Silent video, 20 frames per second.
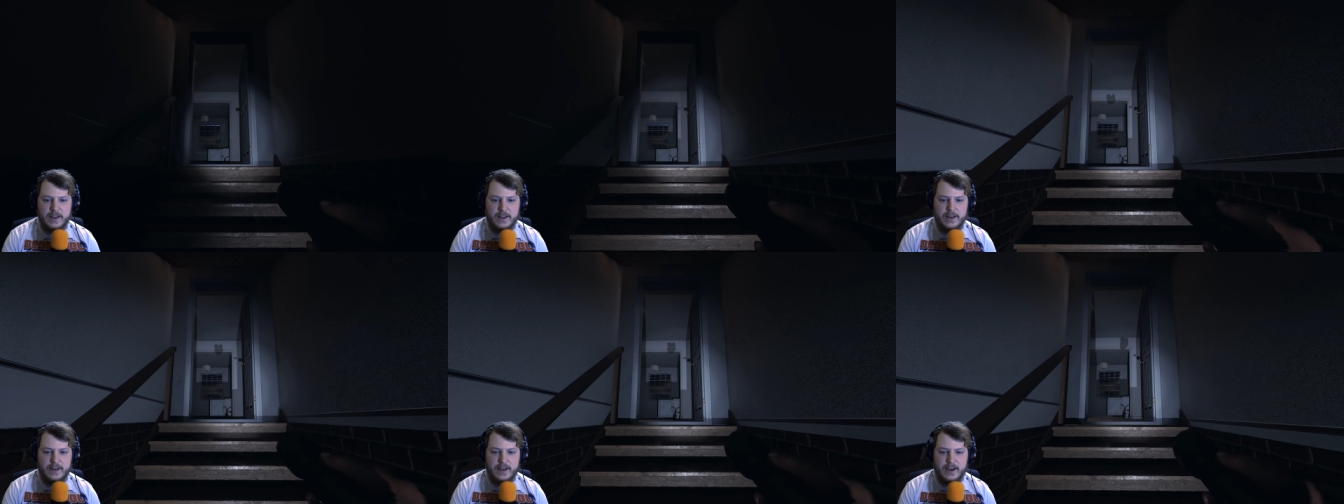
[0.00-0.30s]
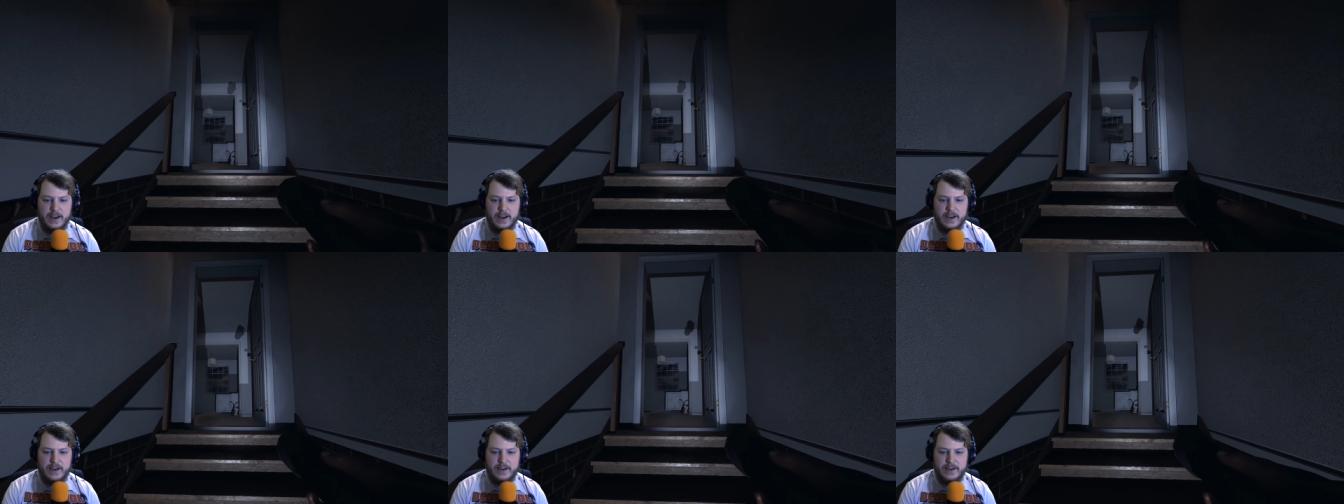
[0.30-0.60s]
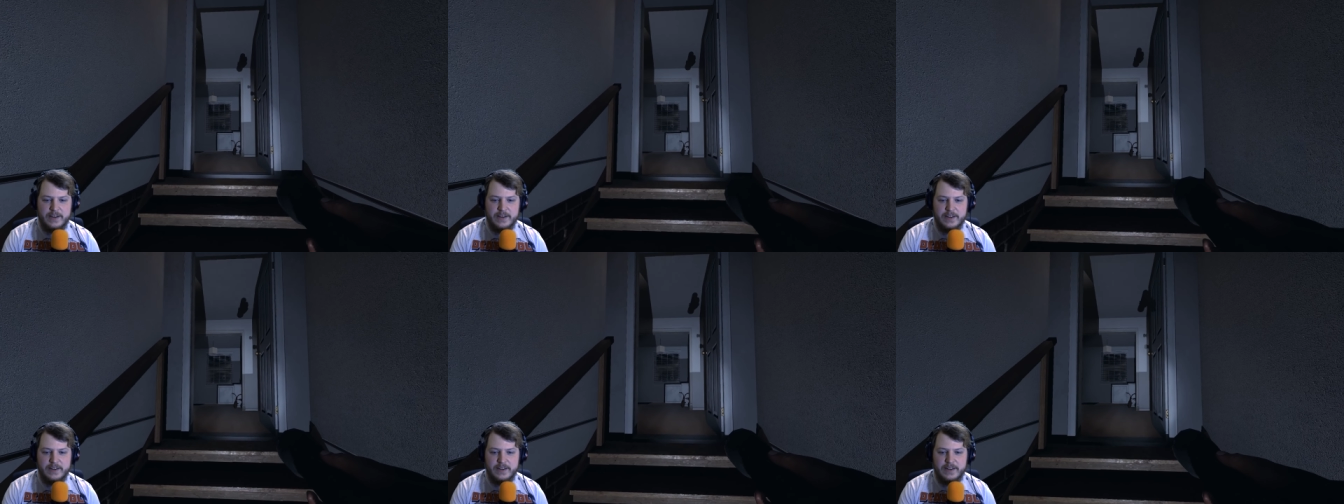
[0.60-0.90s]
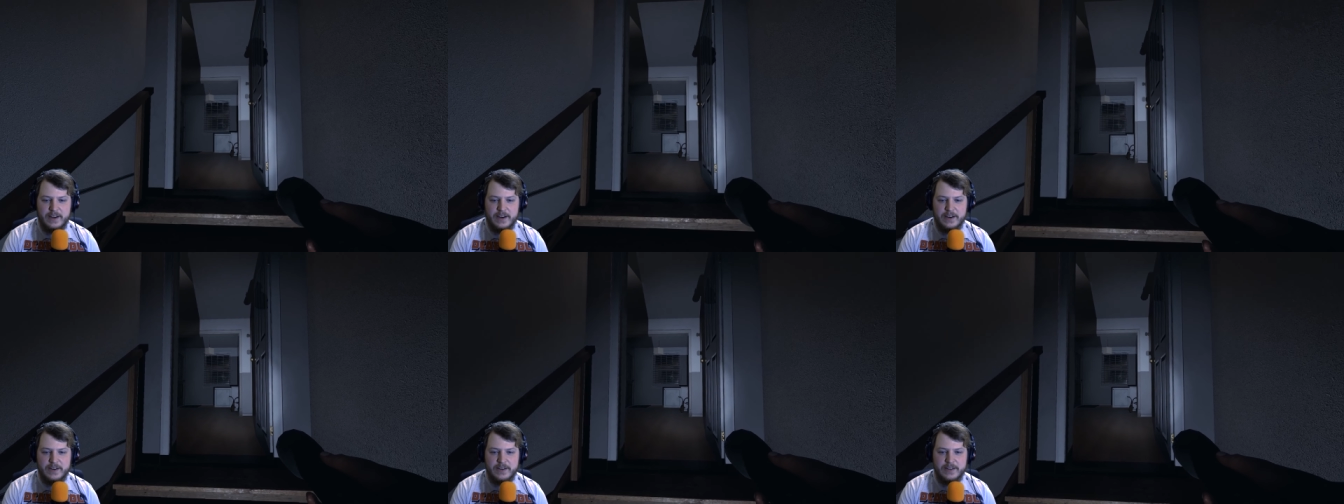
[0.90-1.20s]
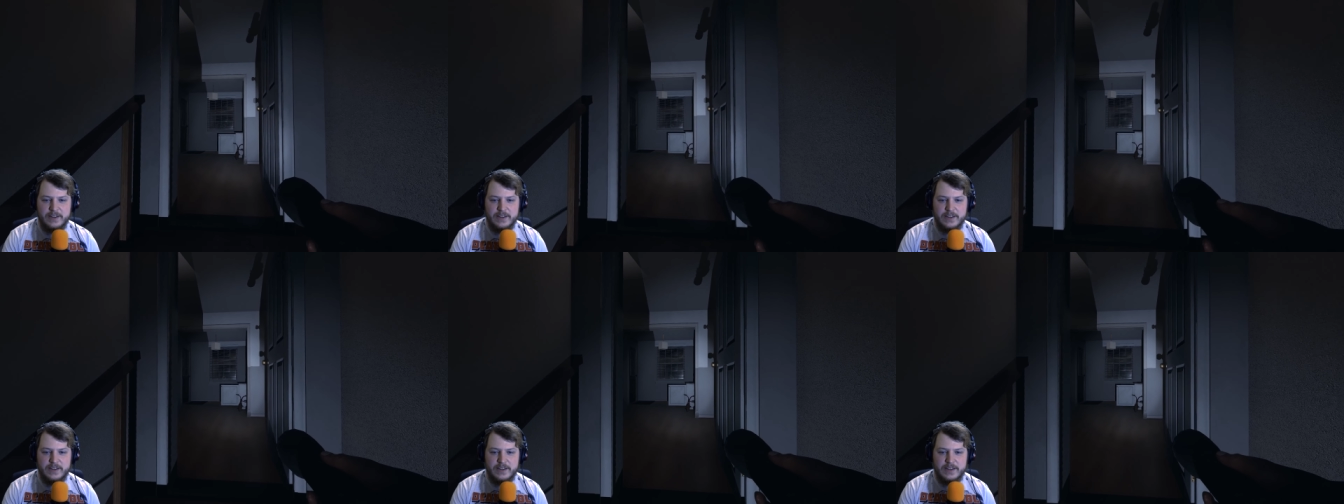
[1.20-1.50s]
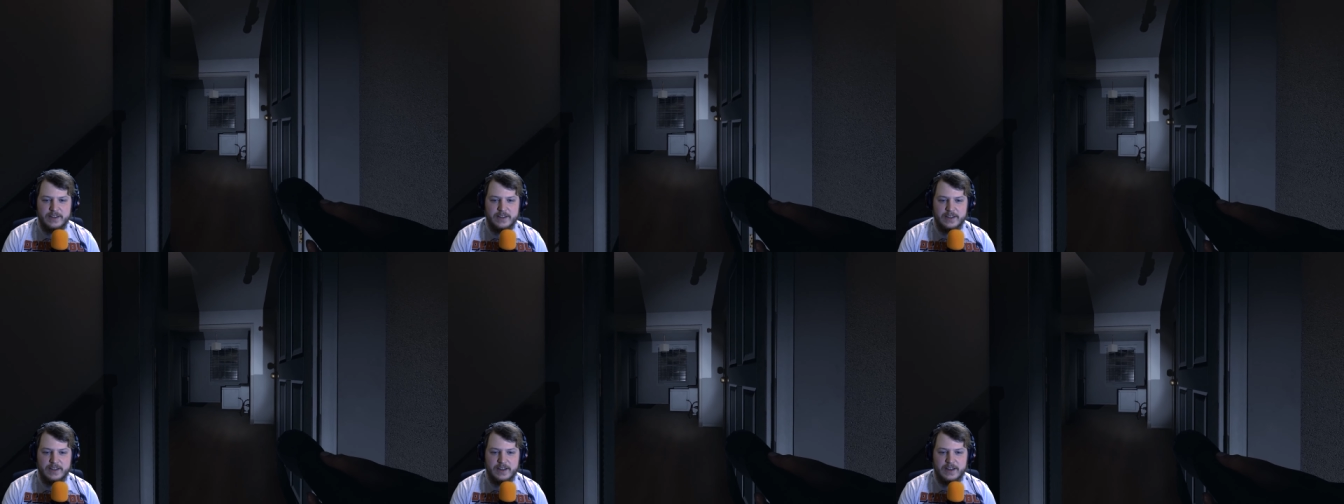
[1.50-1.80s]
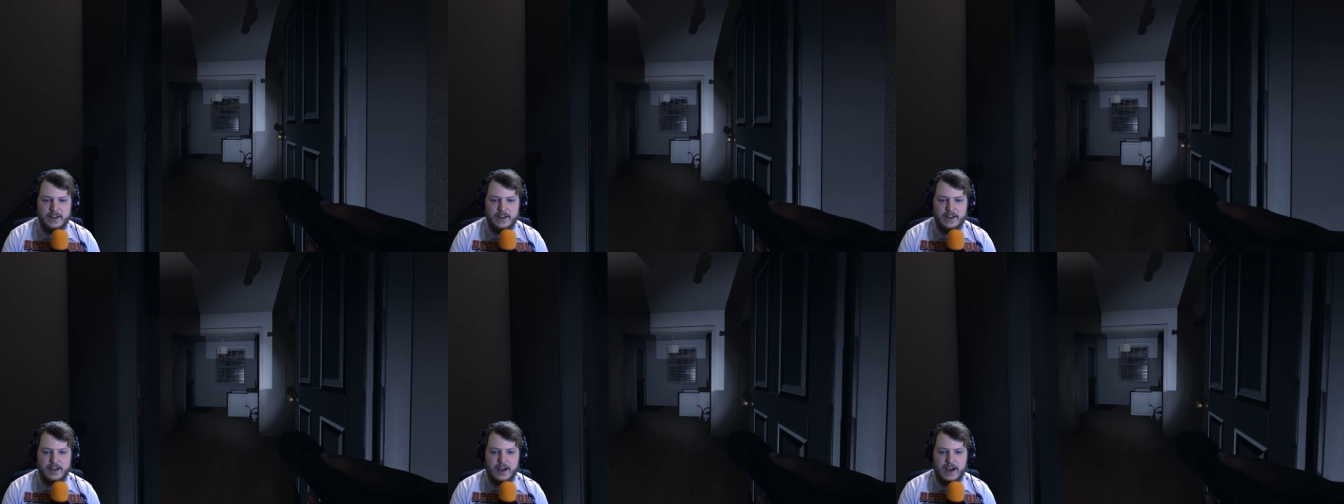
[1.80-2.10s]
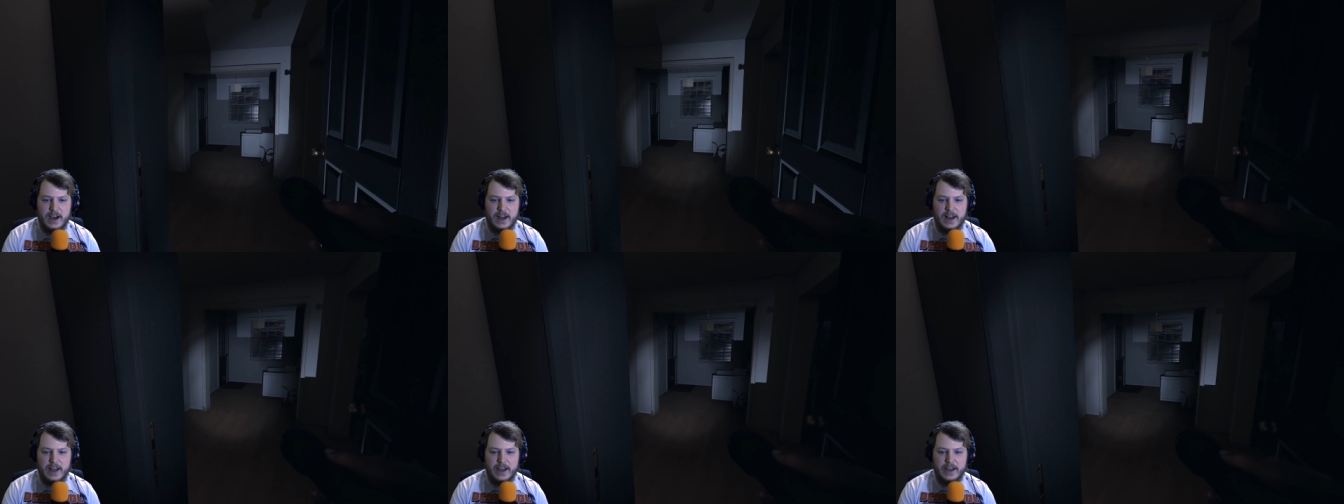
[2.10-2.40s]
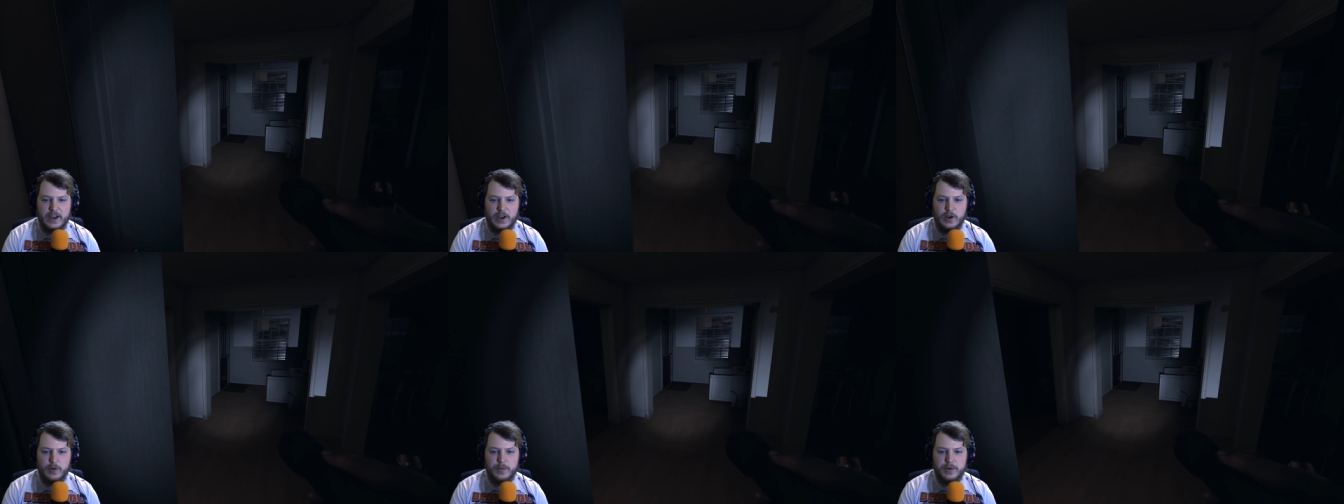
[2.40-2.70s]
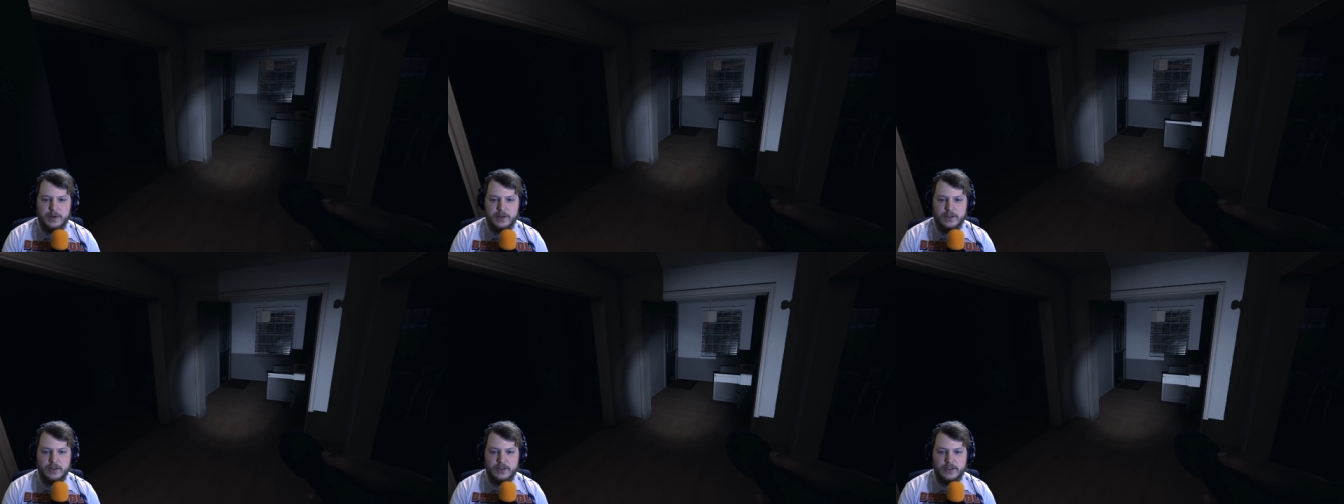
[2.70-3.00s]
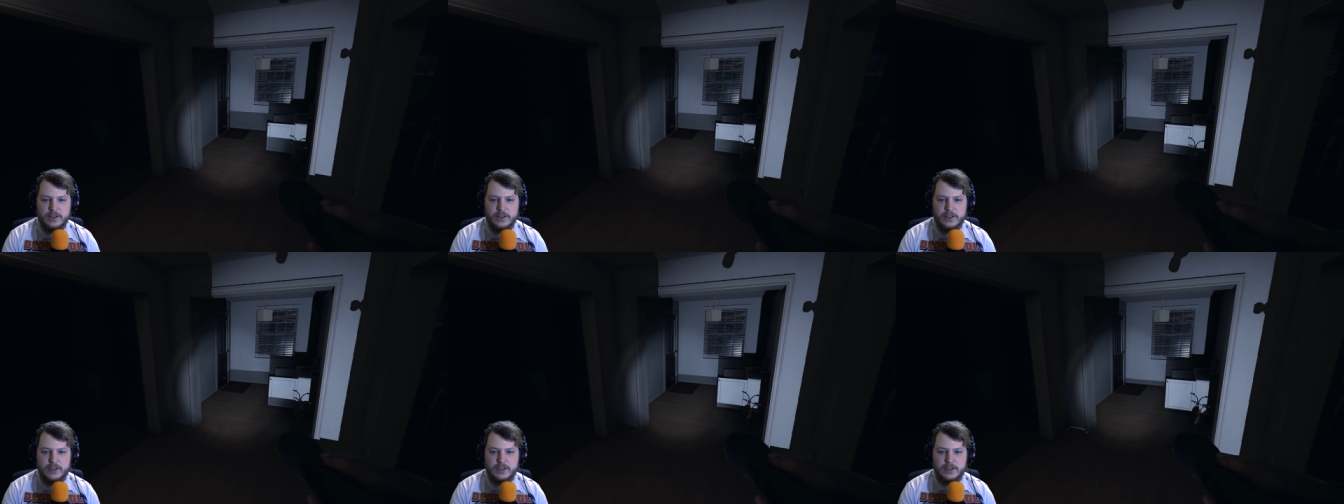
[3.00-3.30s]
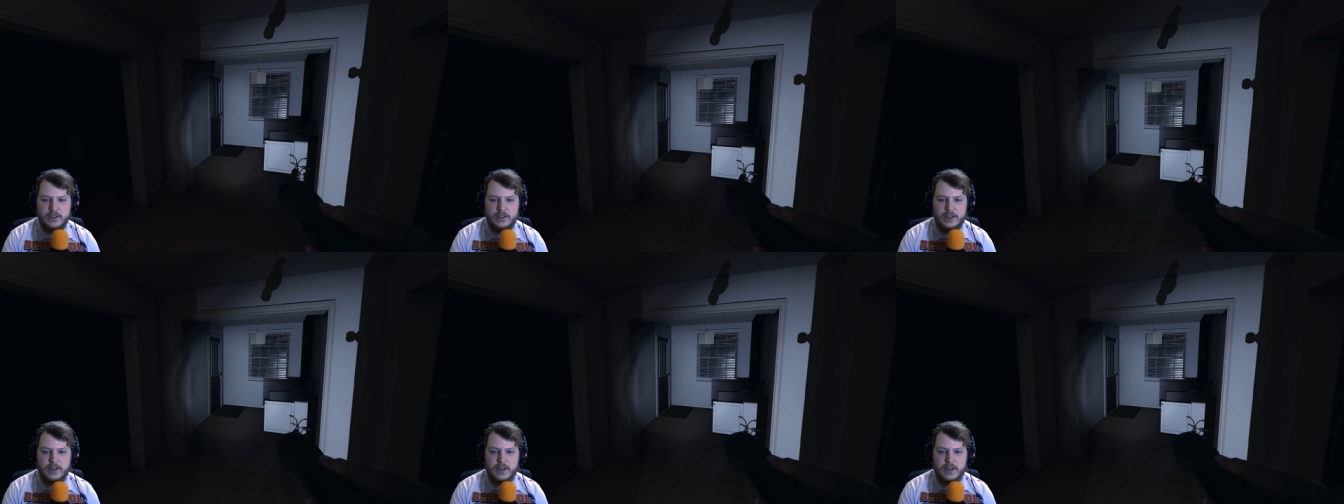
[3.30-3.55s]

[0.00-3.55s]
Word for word: No, no. I like open doors.